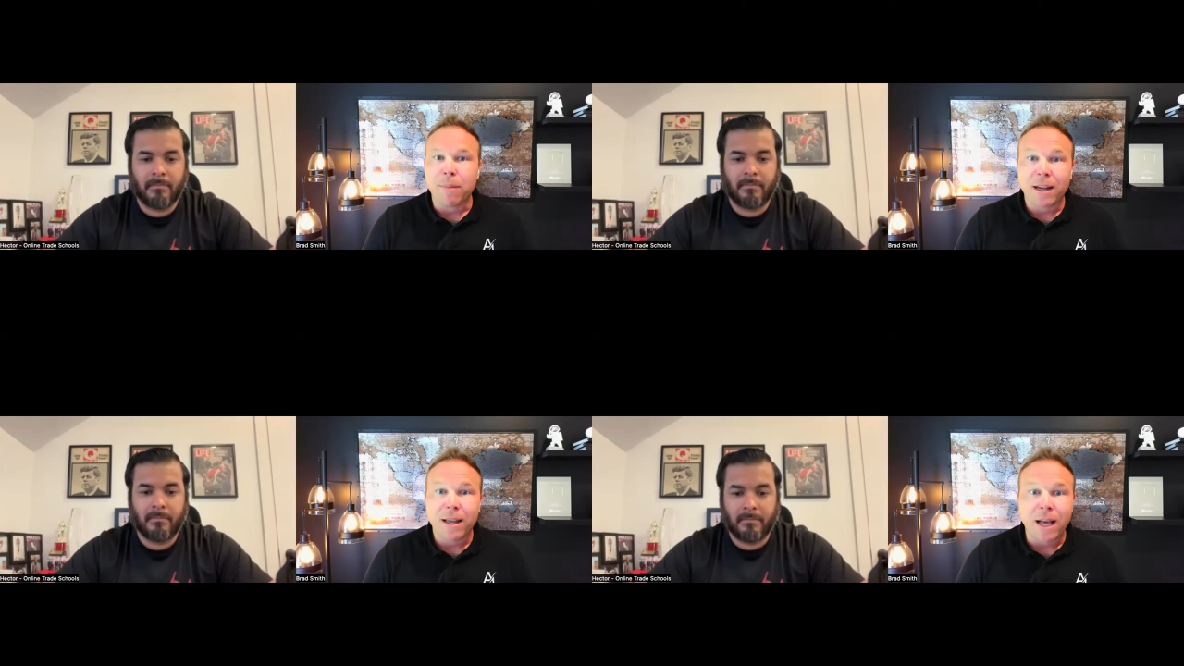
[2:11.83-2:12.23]
Speaker 1: I'm
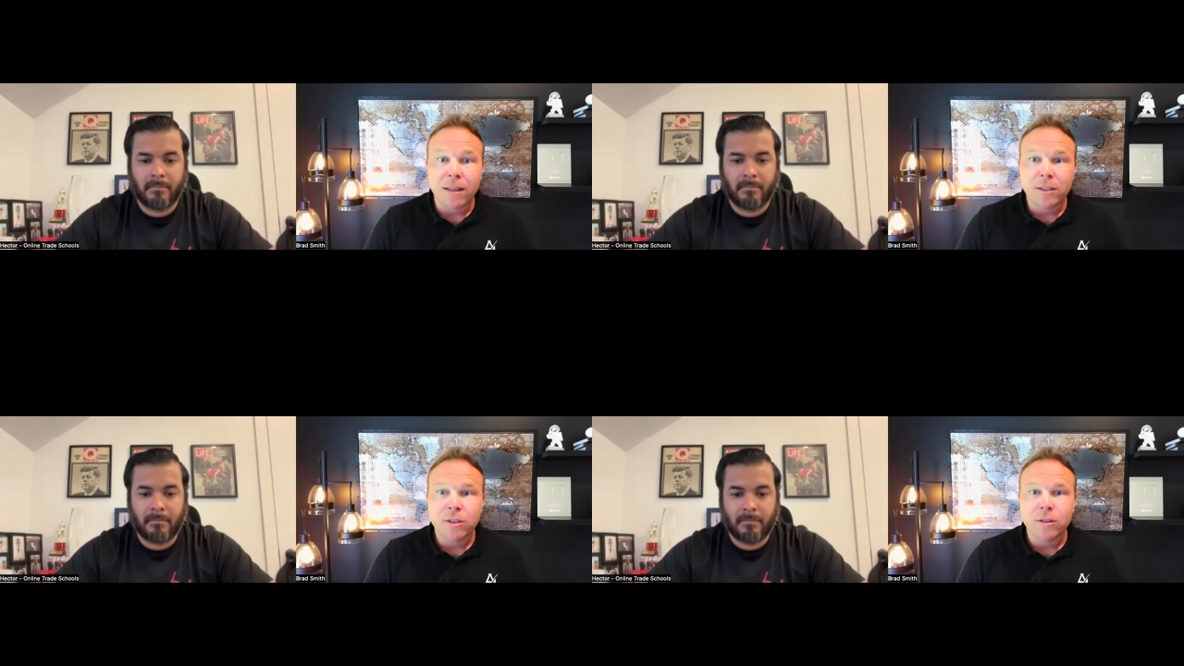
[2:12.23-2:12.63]
out of
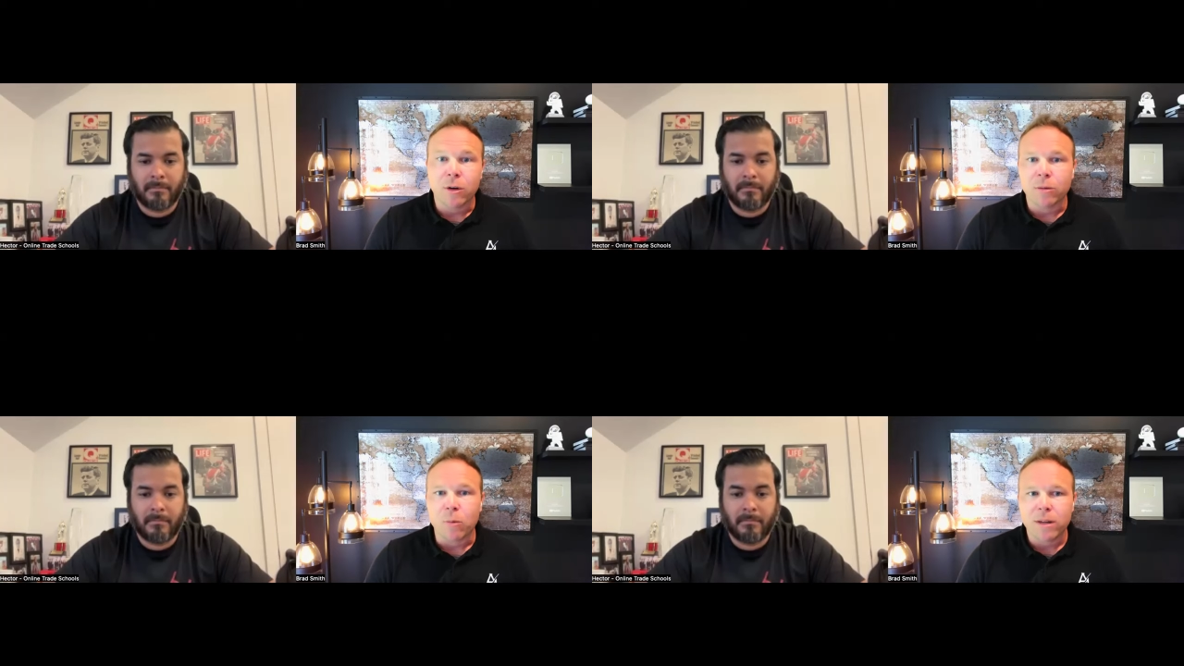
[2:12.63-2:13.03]
college,
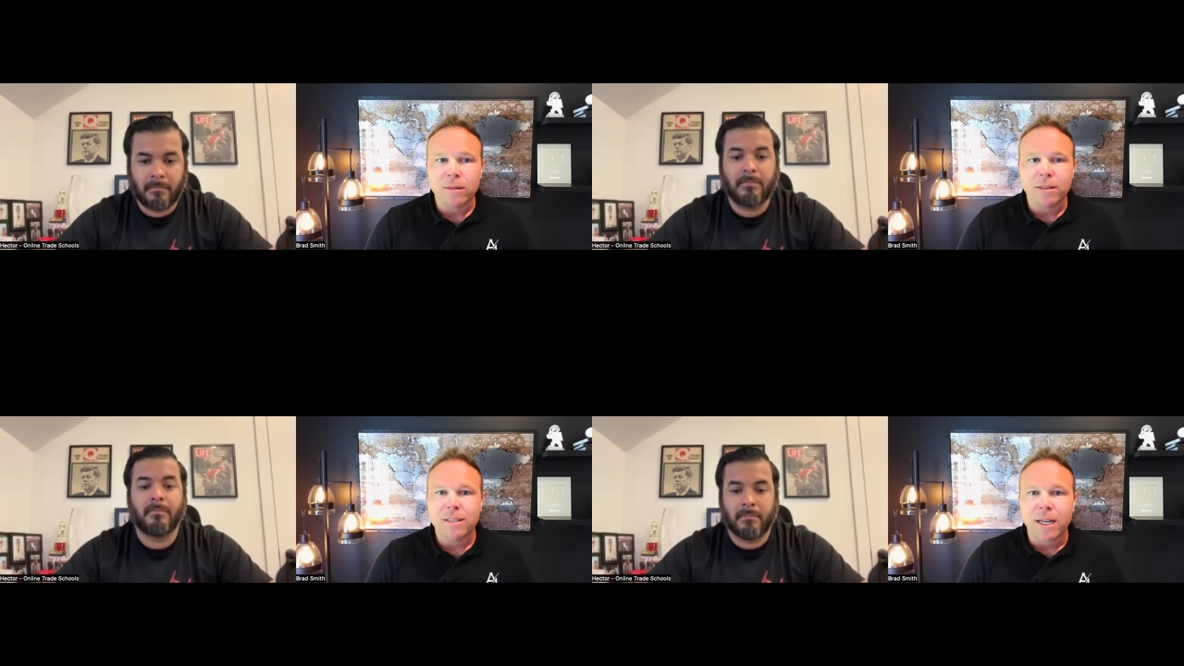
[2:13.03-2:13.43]
or
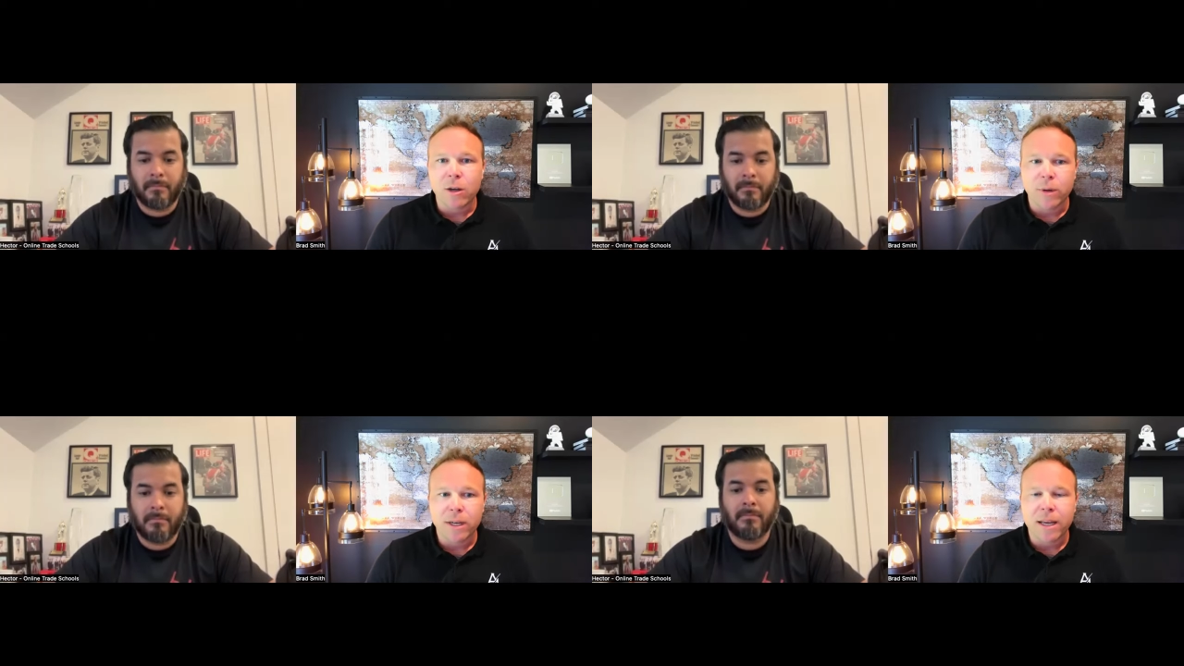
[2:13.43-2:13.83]
instead of
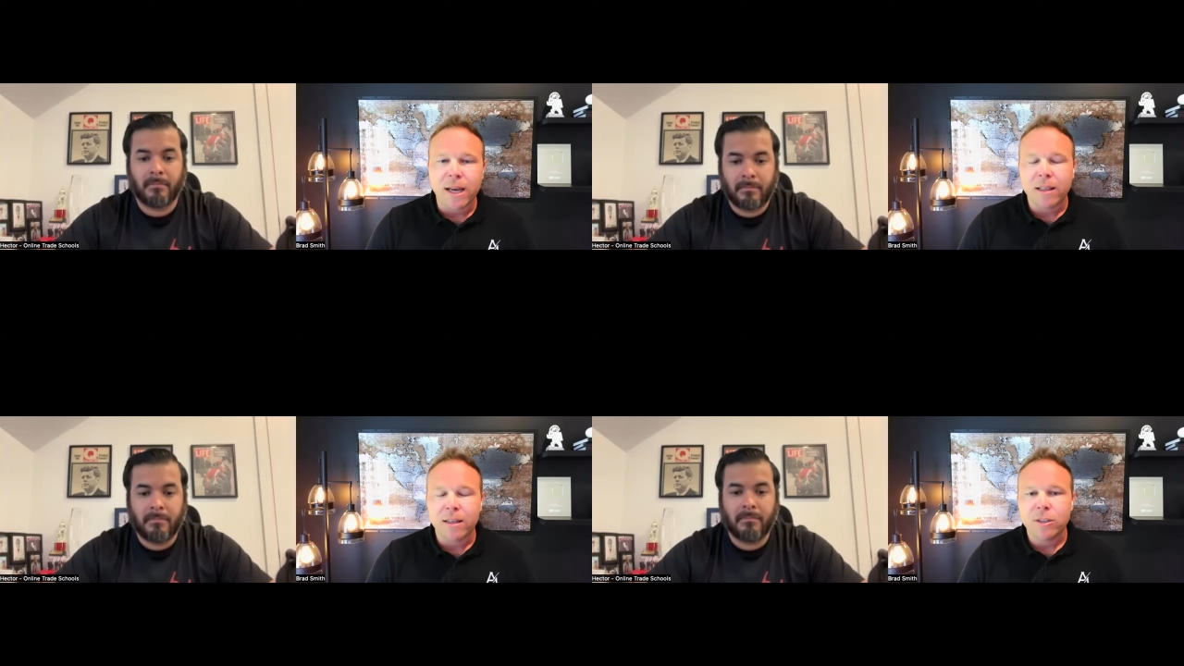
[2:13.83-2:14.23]
going to
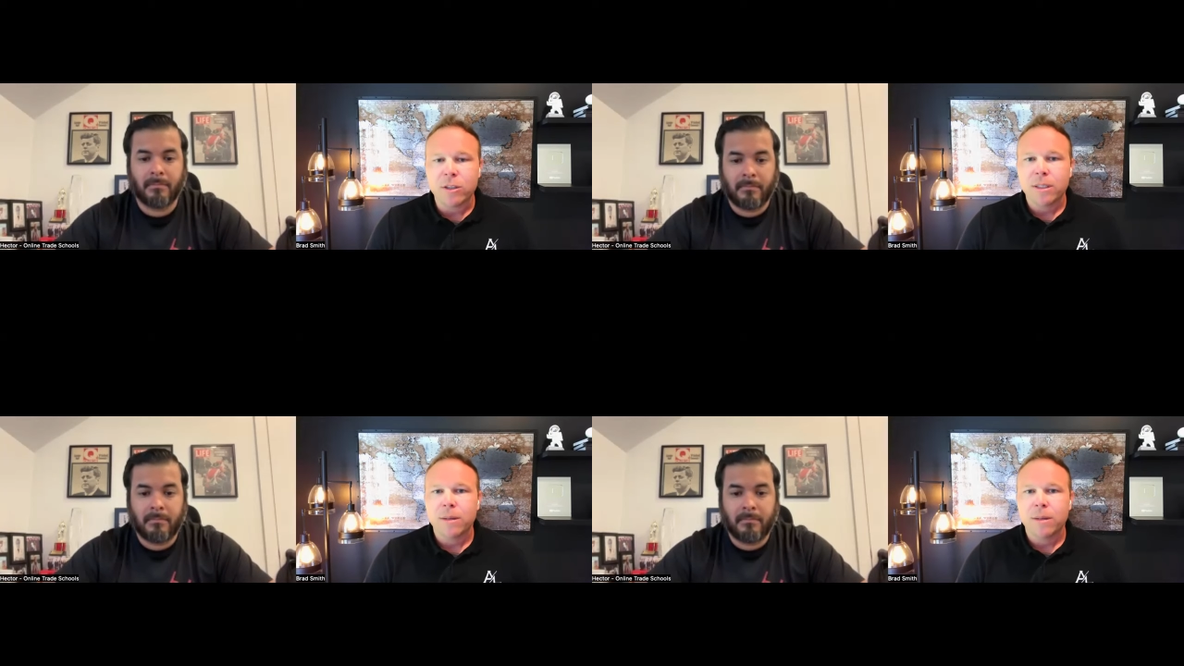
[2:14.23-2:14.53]
college,